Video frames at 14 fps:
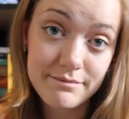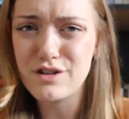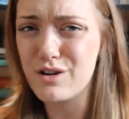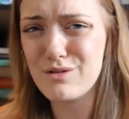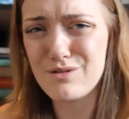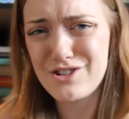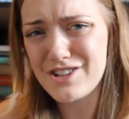
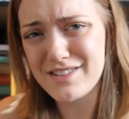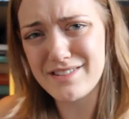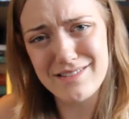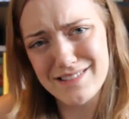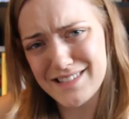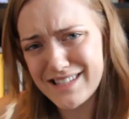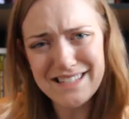Don't
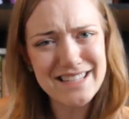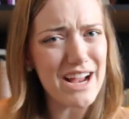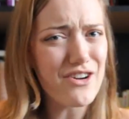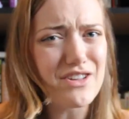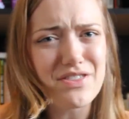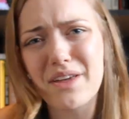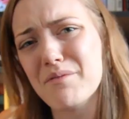just
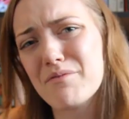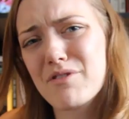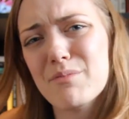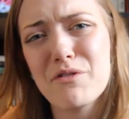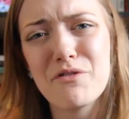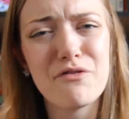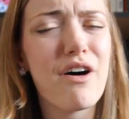stare at them
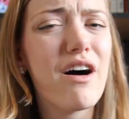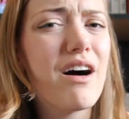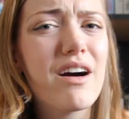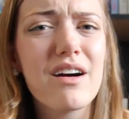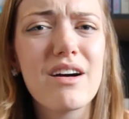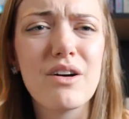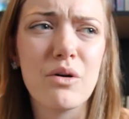from
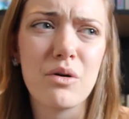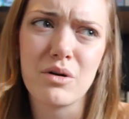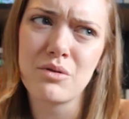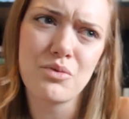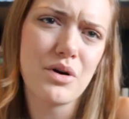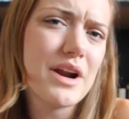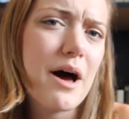afar
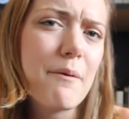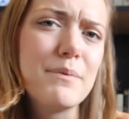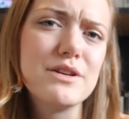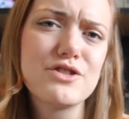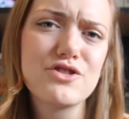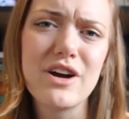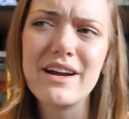or run up
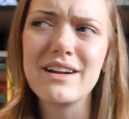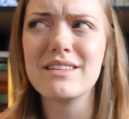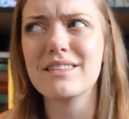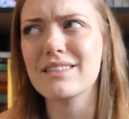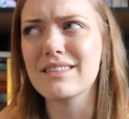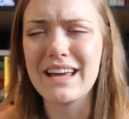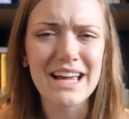and try to
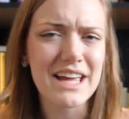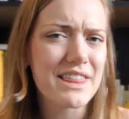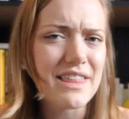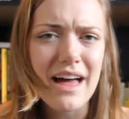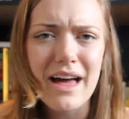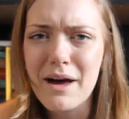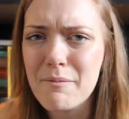lick
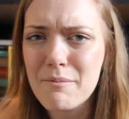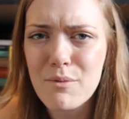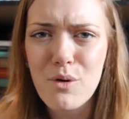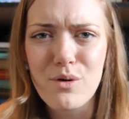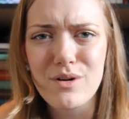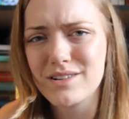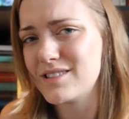them
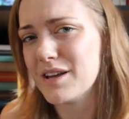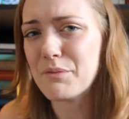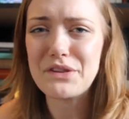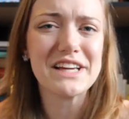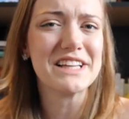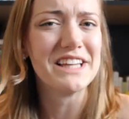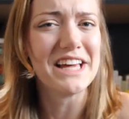or something